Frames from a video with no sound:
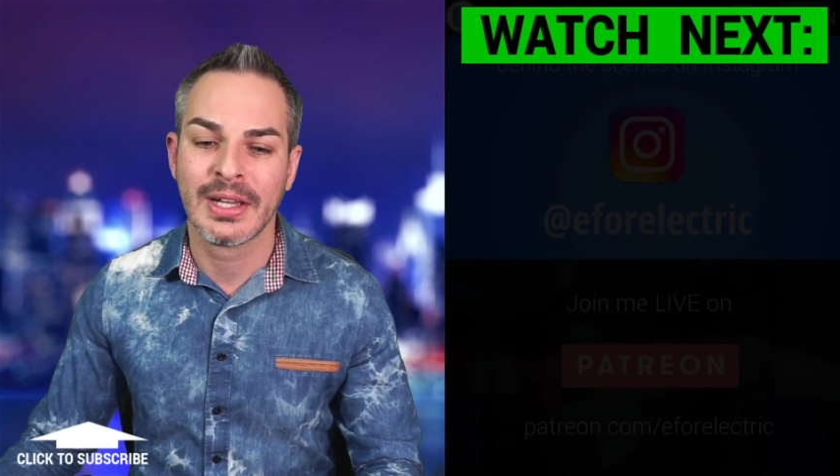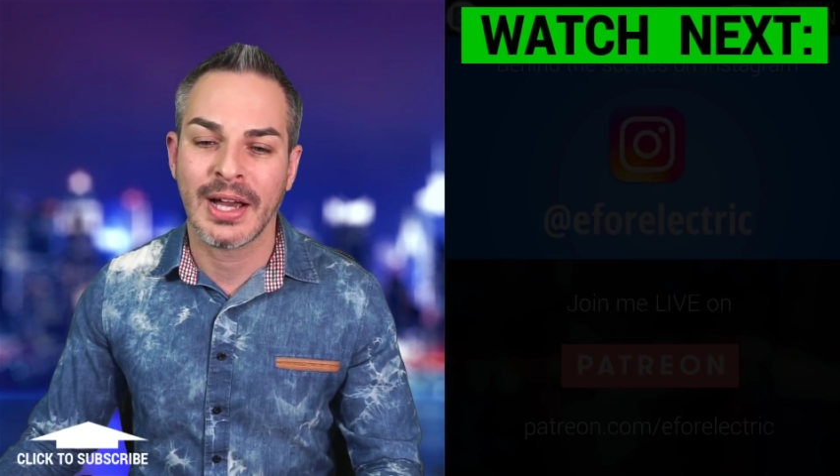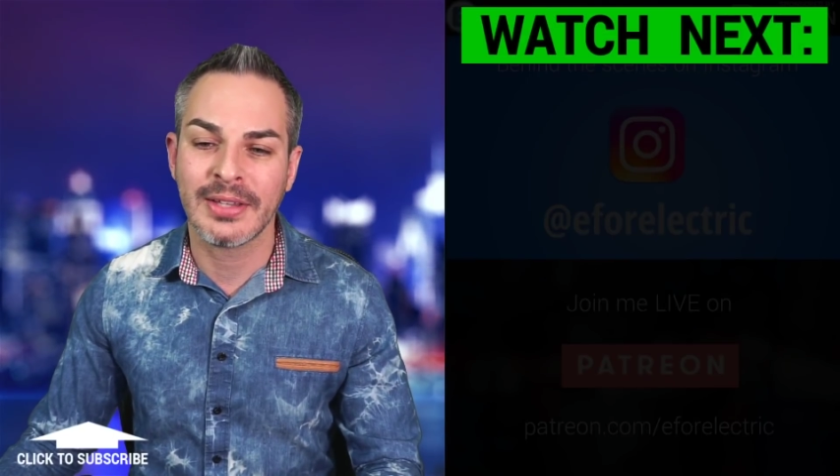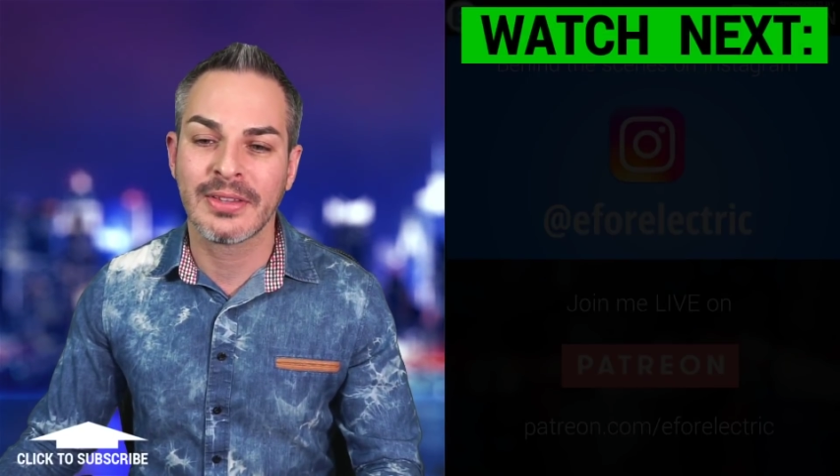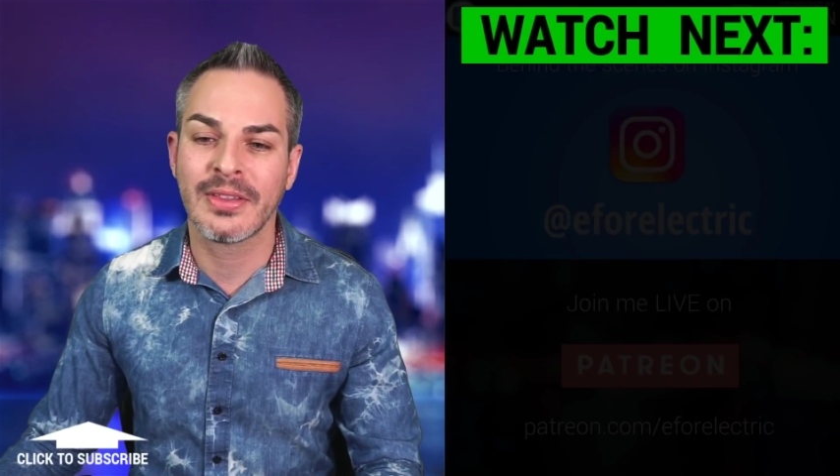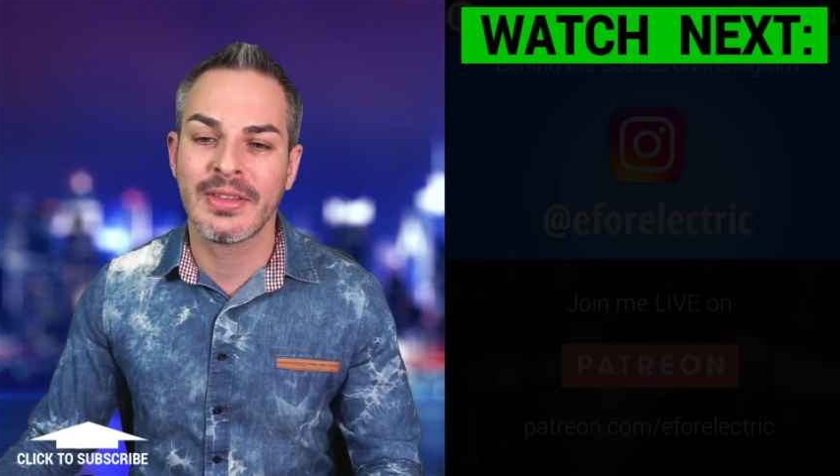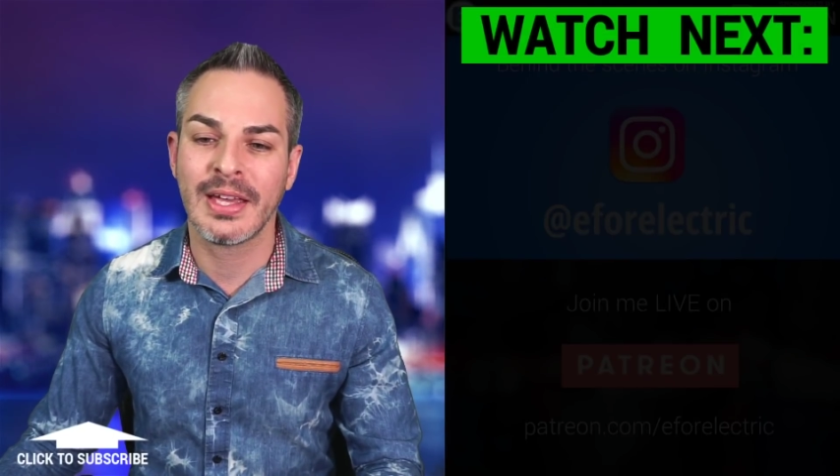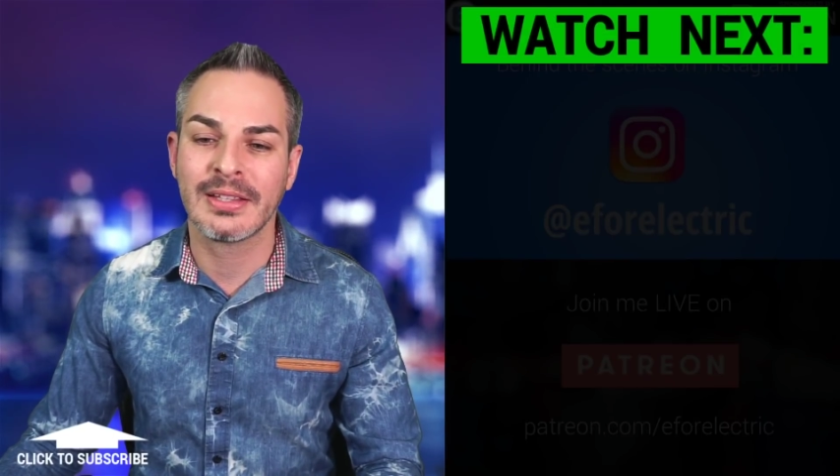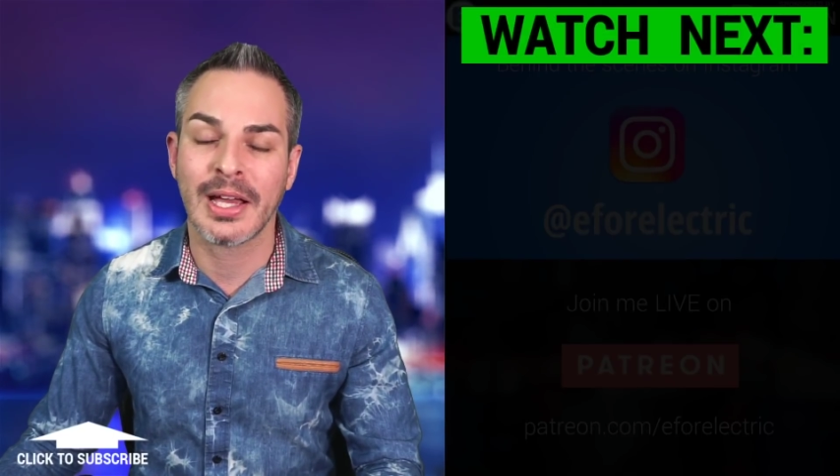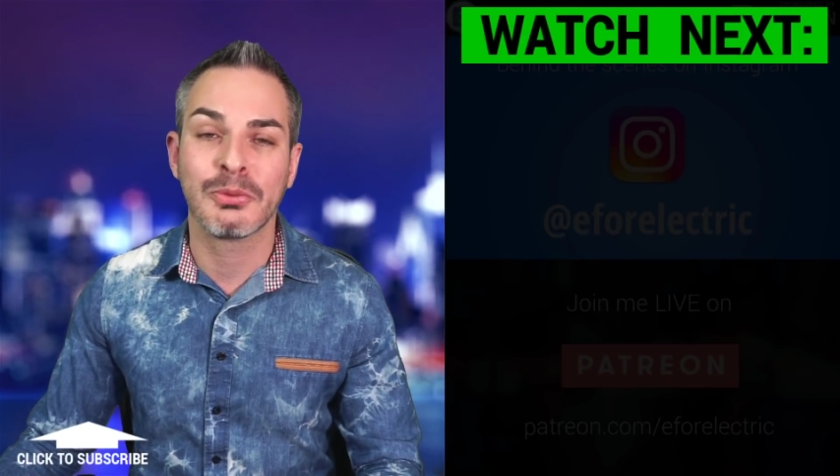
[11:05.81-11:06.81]
Other than
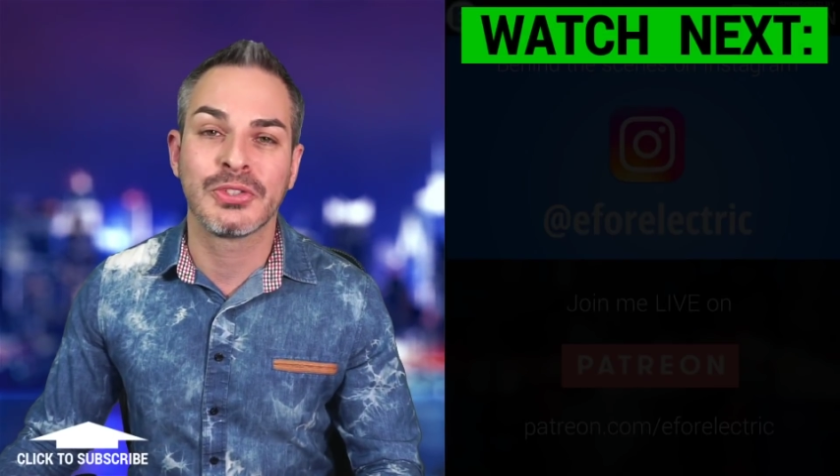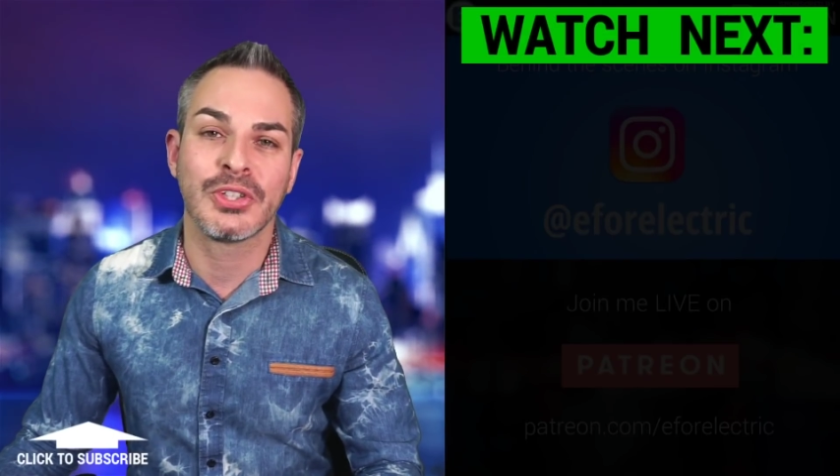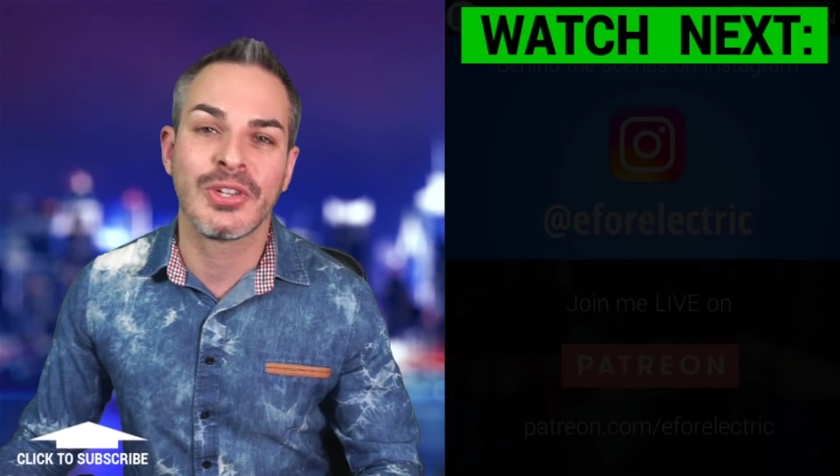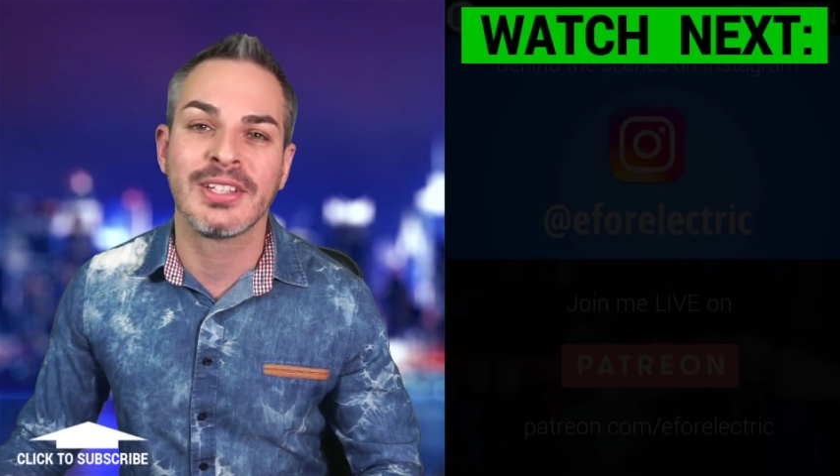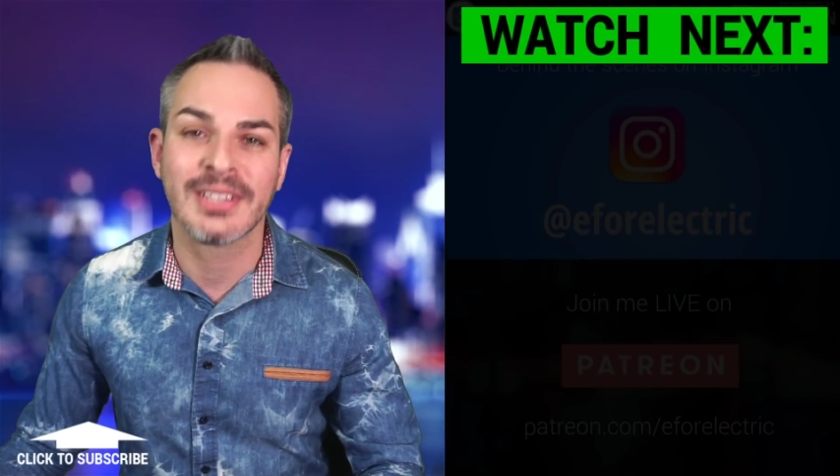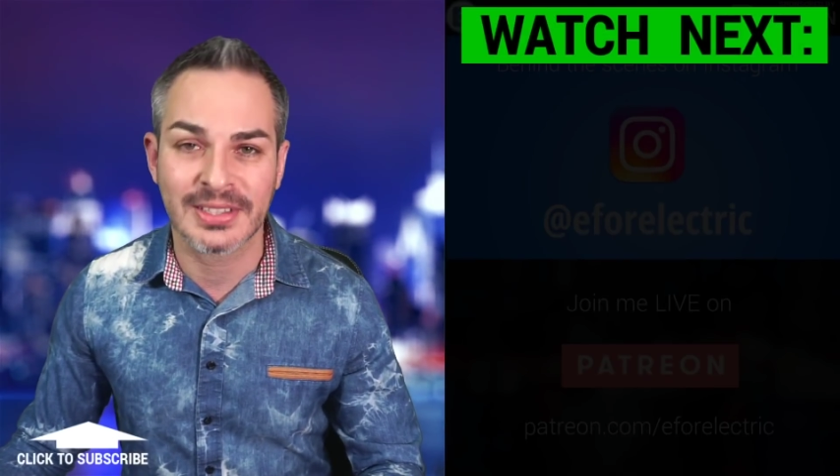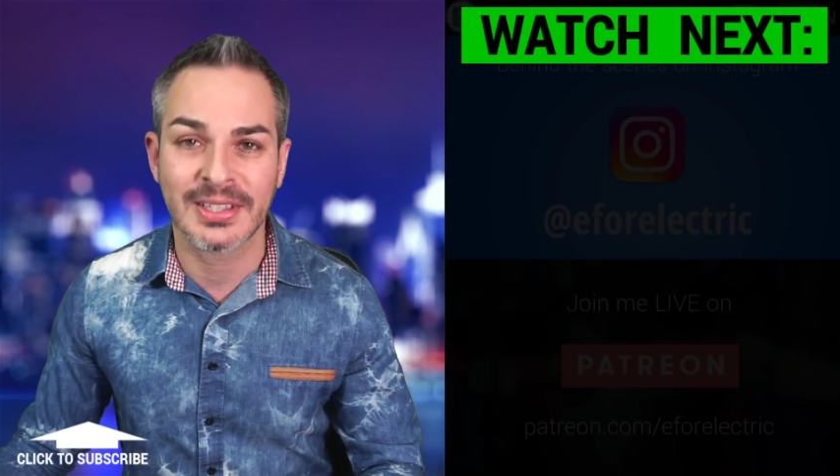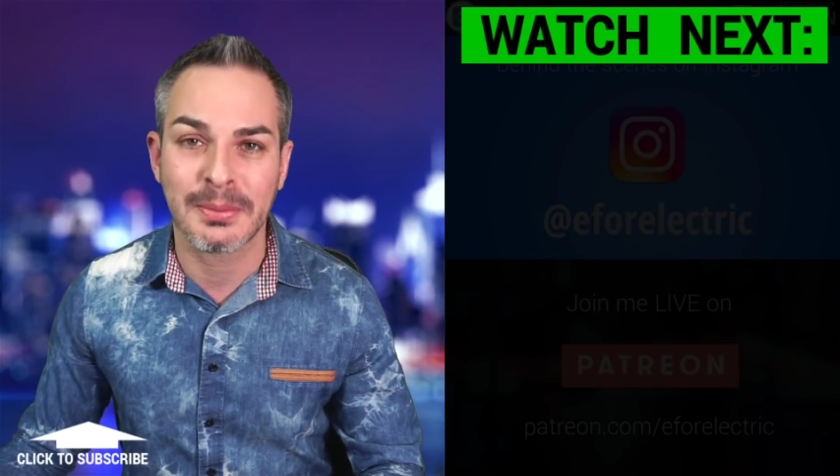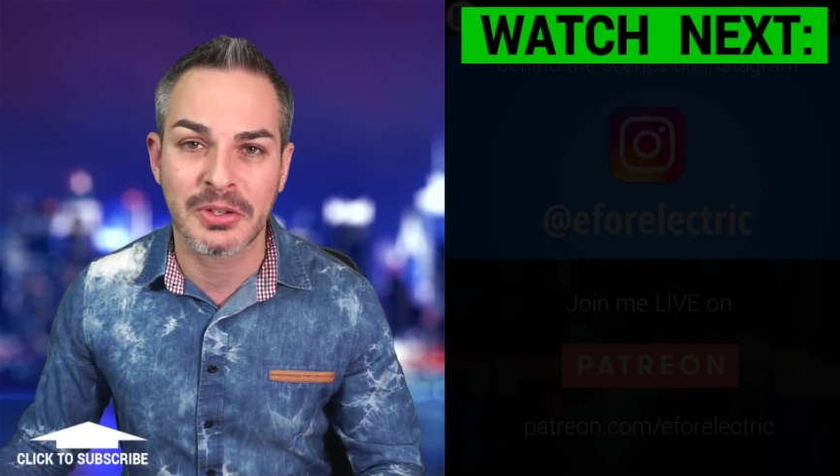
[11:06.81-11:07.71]
that, I will see you guys next time,